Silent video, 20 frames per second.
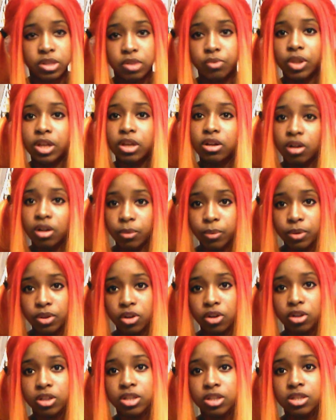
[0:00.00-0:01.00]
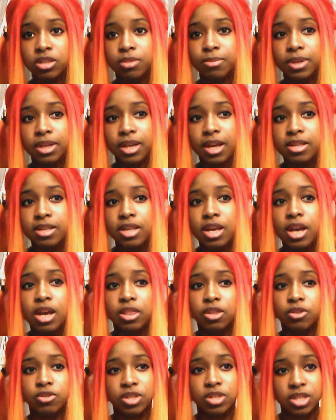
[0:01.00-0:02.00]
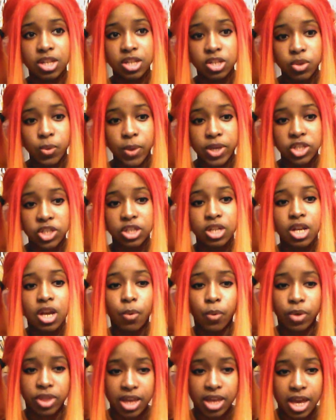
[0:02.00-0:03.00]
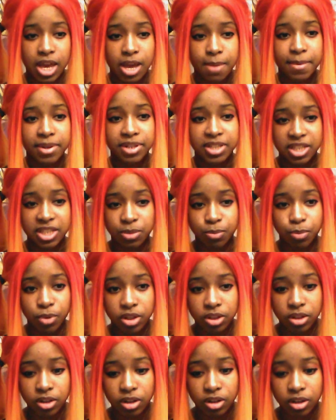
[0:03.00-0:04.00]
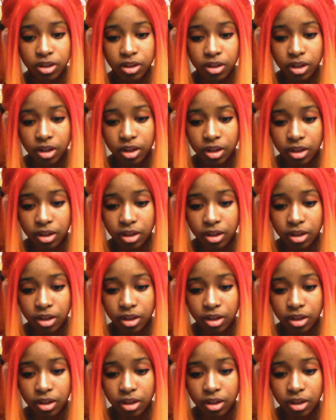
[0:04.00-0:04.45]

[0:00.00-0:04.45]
and later on we learn this is because there was a situation with him and his brother,